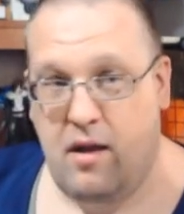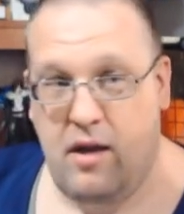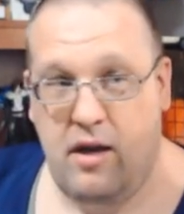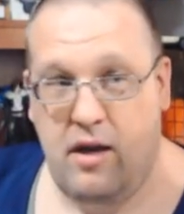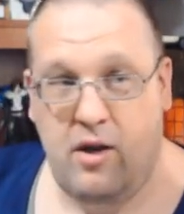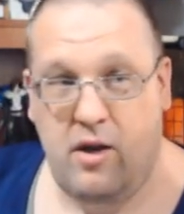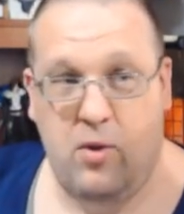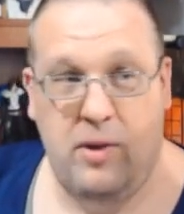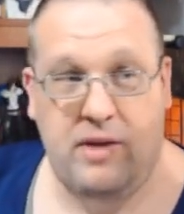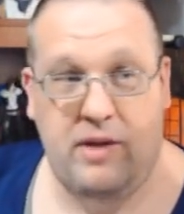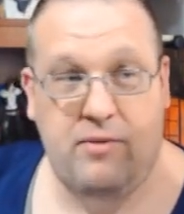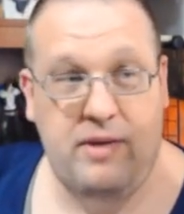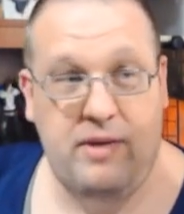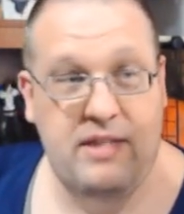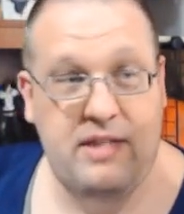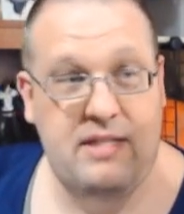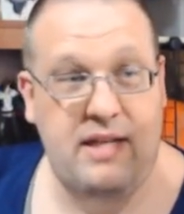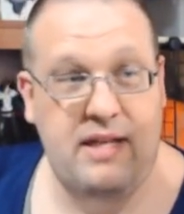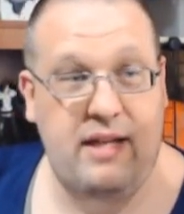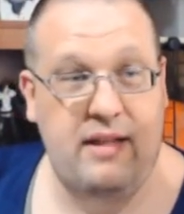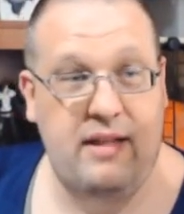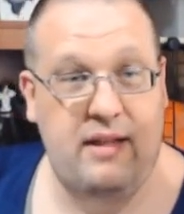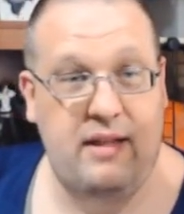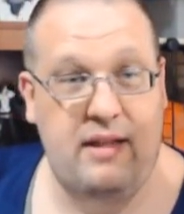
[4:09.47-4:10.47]
gonna quick
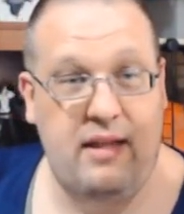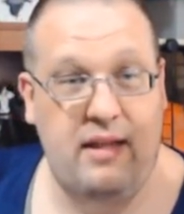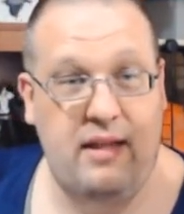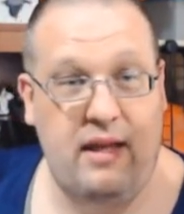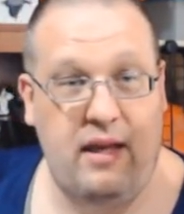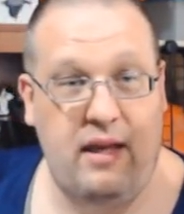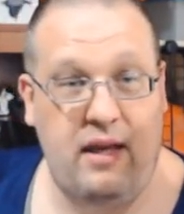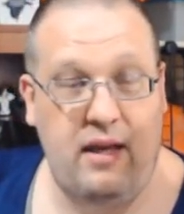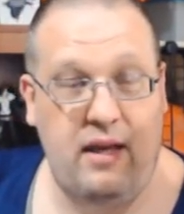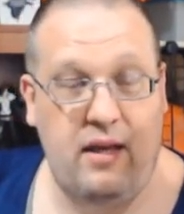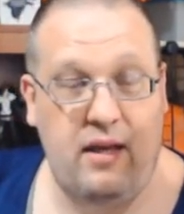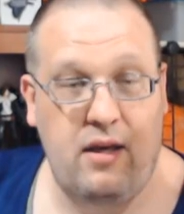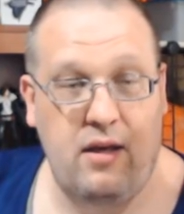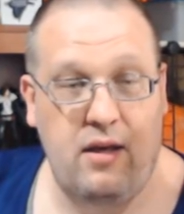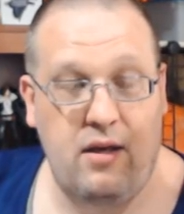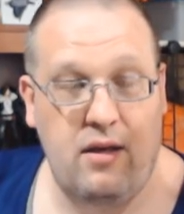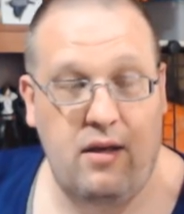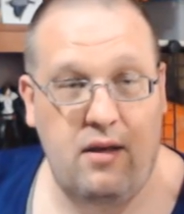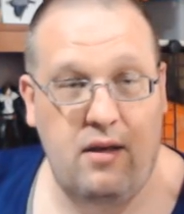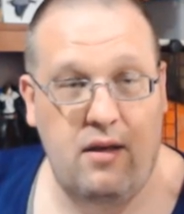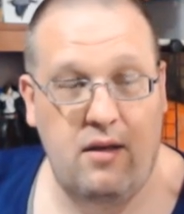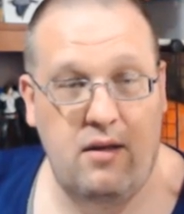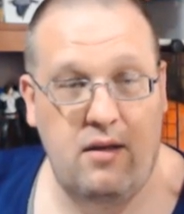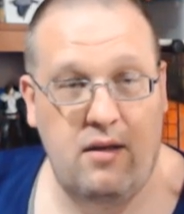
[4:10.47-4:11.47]
reset the
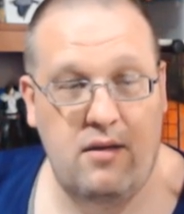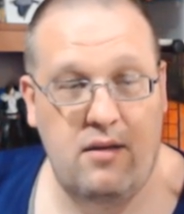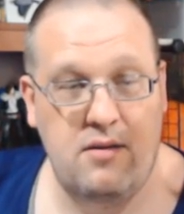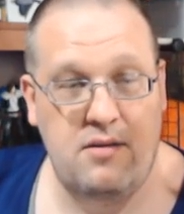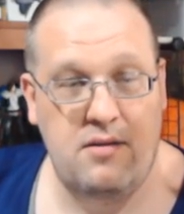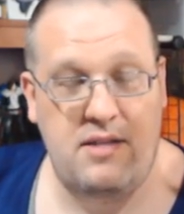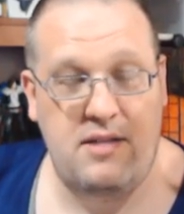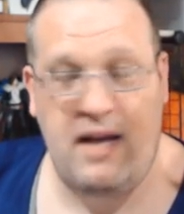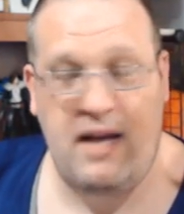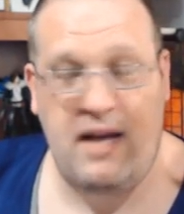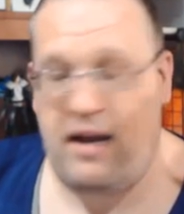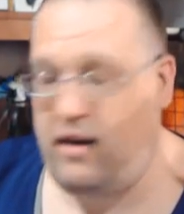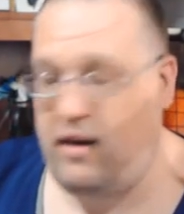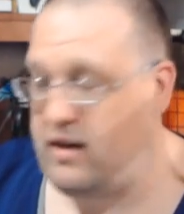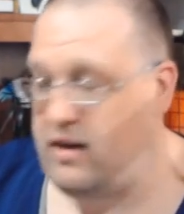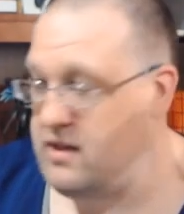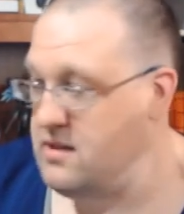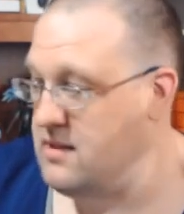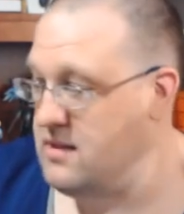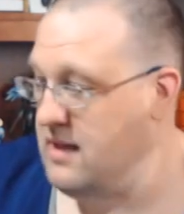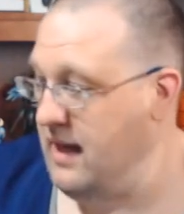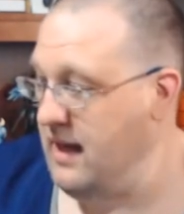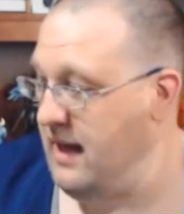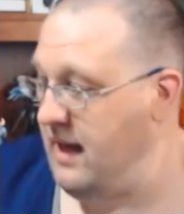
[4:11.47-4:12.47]

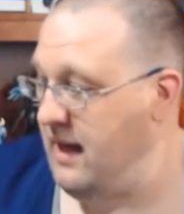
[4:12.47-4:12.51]
Saturnus